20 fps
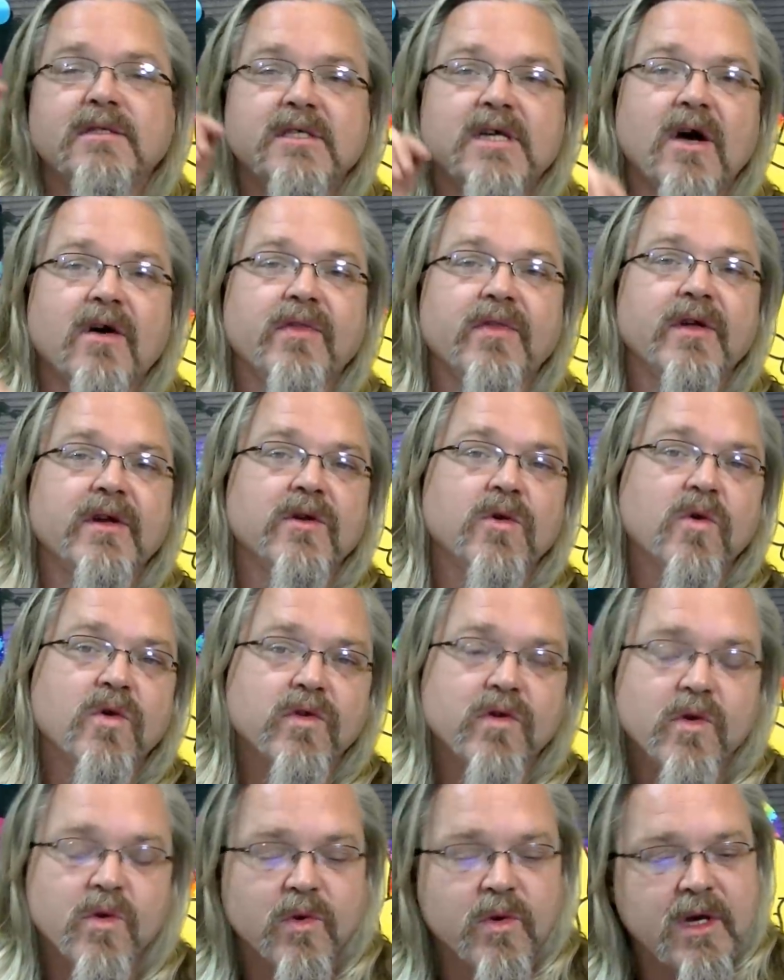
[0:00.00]
South and
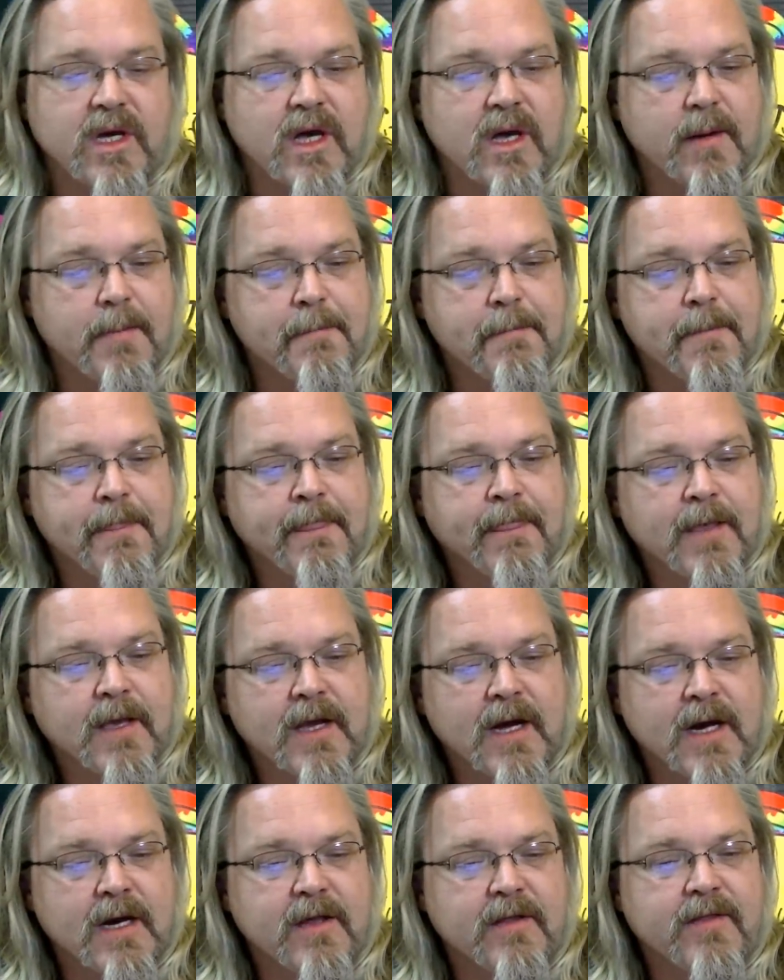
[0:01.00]
North Korea,
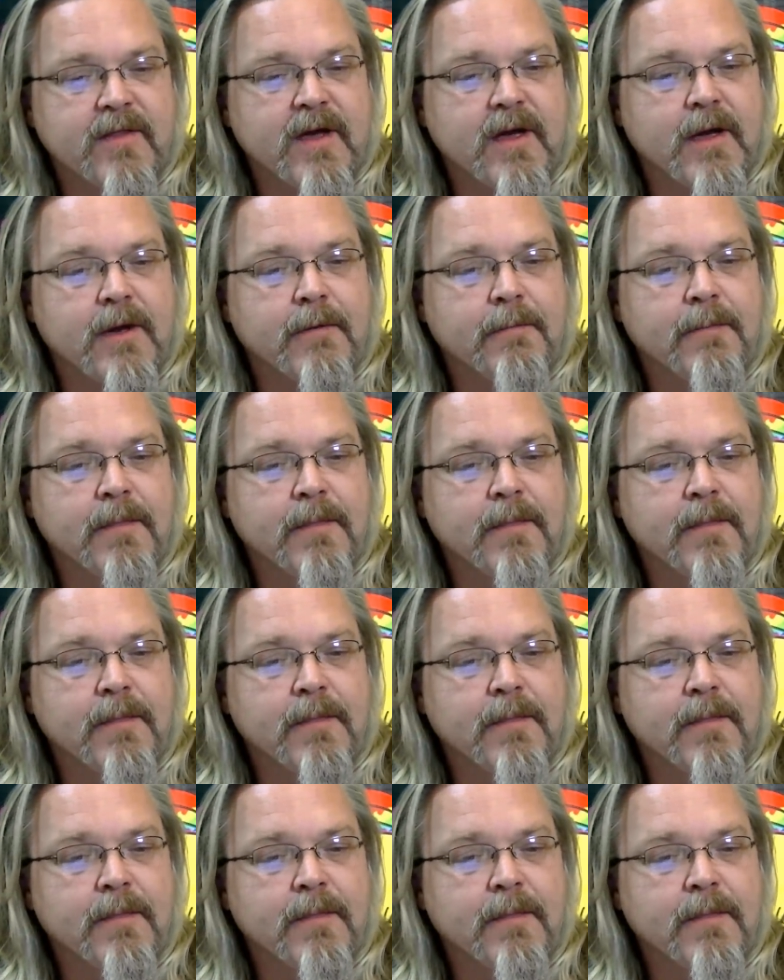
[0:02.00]
kind of thing.